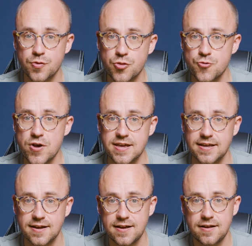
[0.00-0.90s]
3.
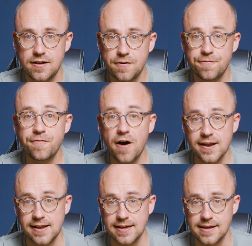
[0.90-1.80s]

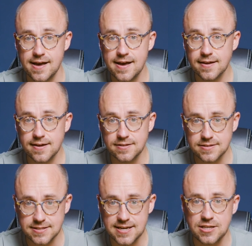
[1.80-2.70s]
Finally,
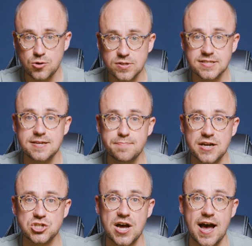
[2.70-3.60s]
continuously
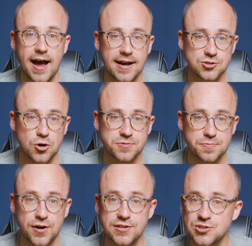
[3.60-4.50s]
measure and
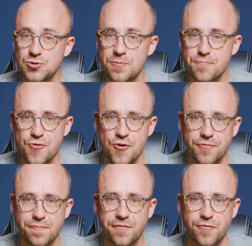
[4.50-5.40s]
optimize to improve
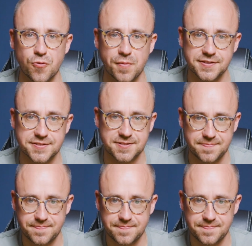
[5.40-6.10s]
performance.